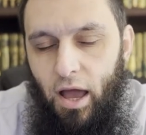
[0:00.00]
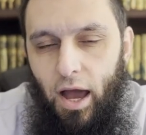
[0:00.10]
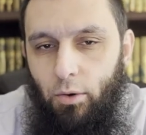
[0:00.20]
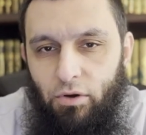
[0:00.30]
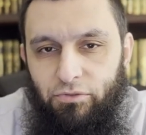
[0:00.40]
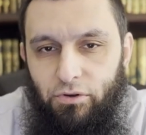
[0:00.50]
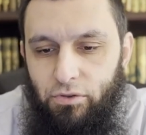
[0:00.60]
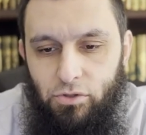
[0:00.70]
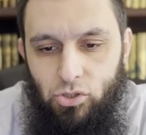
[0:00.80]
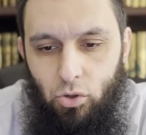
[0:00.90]
However,
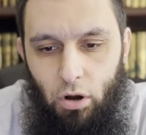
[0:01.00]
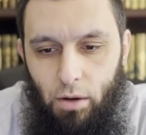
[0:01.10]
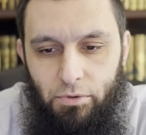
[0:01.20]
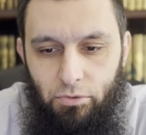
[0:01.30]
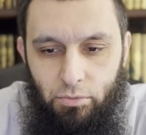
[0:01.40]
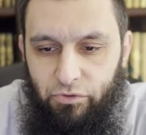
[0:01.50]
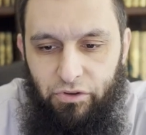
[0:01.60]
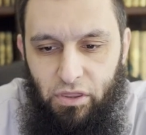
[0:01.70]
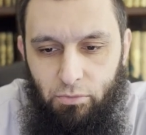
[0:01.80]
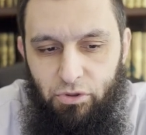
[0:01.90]
there's no harm in
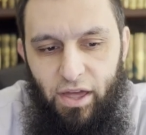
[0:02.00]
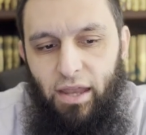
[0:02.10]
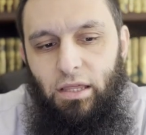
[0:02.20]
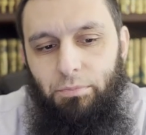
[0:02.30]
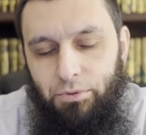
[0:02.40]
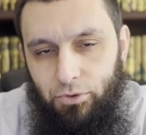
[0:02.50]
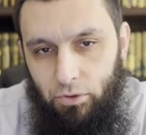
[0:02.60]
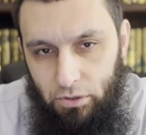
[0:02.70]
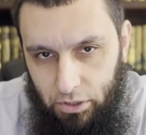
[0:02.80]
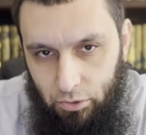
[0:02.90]
removing them with any
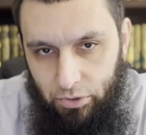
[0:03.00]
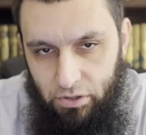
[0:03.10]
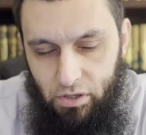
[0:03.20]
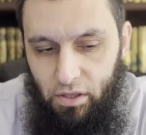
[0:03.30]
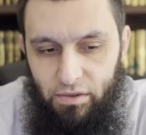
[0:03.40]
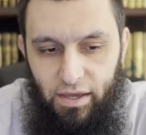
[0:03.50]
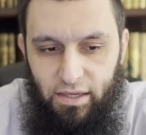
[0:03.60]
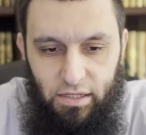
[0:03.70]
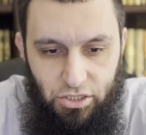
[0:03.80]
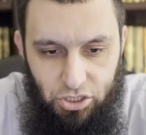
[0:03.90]
pure liquid that
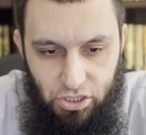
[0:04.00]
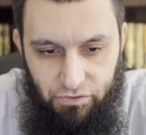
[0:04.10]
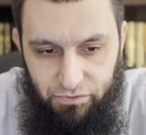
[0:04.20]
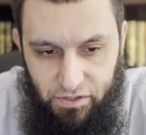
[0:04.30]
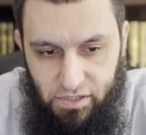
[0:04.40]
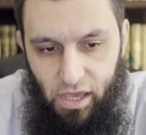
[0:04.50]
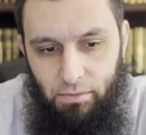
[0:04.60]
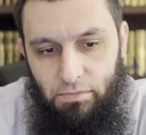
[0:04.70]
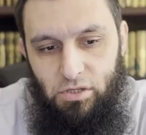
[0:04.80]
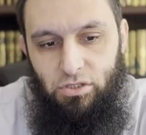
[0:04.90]
can achieve the
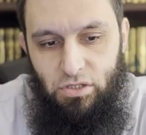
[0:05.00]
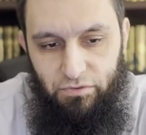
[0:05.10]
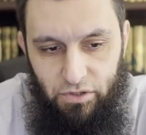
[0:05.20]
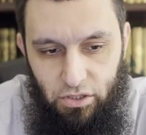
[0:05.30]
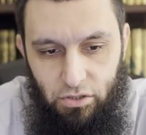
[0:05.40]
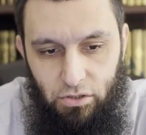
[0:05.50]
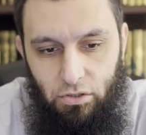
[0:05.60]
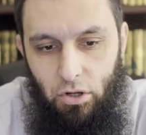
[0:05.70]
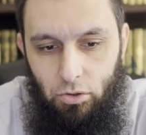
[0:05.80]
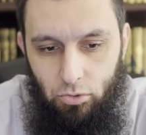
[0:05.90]
same, such as
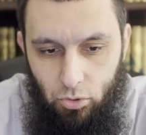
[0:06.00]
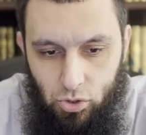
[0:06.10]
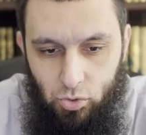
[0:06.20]
vinegar, rose